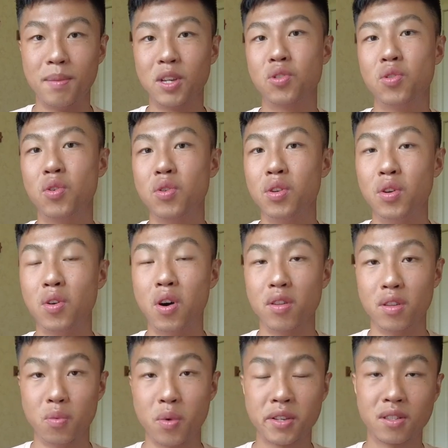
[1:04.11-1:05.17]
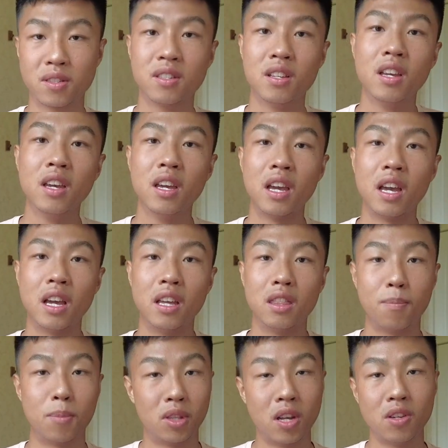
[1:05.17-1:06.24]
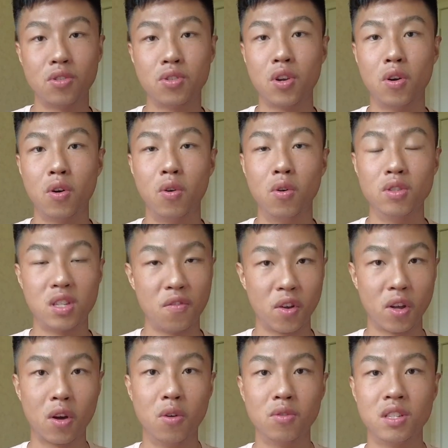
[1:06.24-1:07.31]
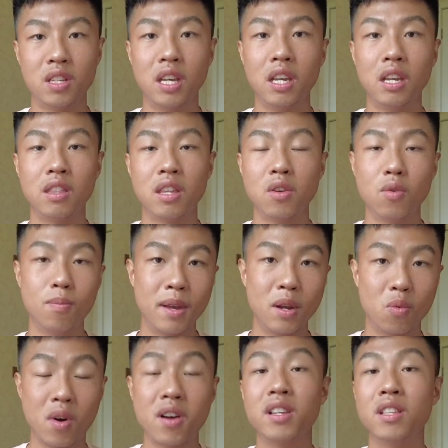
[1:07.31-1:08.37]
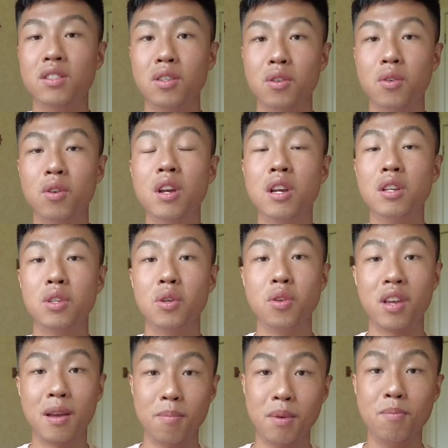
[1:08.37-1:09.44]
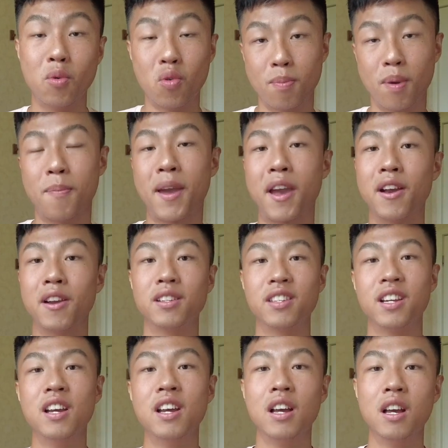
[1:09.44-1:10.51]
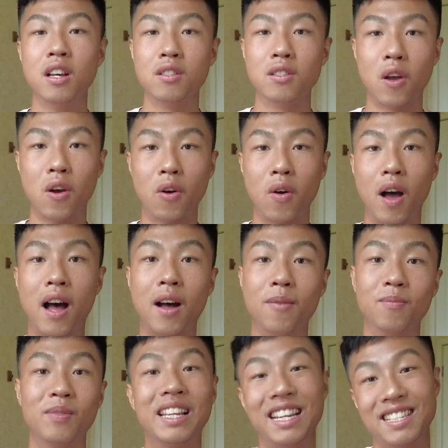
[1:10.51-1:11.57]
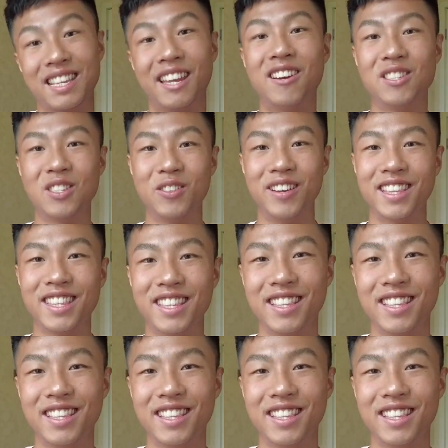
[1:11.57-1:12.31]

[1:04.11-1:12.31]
make sure you know all the risks and the potential difficulty that you may run into so you can be more prepared. So let's get on to it.